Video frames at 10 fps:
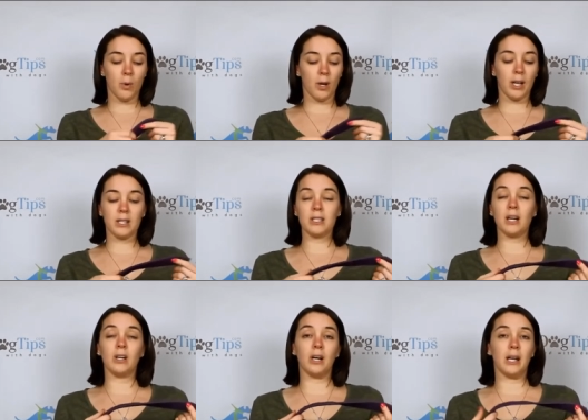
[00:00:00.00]
or get
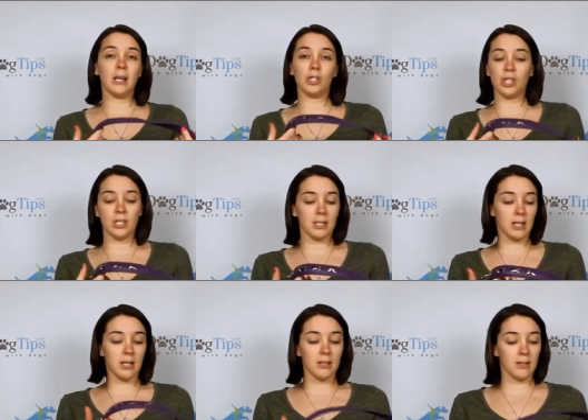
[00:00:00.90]
stuck on it, she
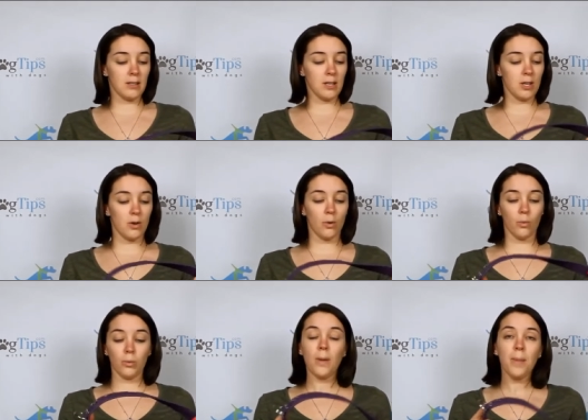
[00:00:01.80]
doesn't, you
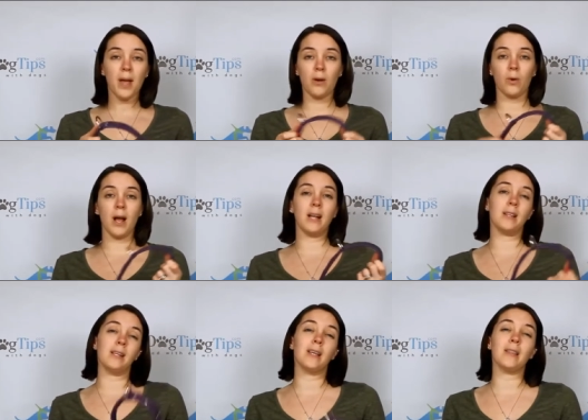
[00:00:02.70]
know, rip it or
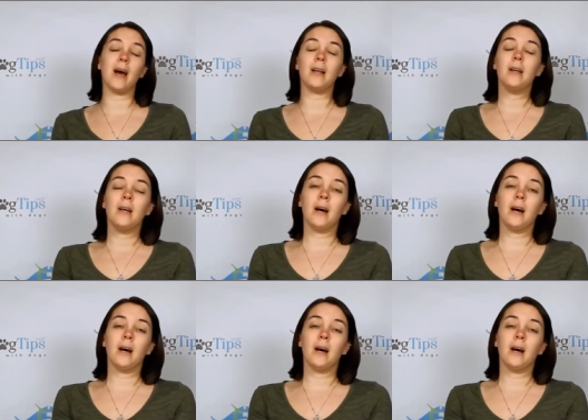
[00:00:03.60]
anything like that.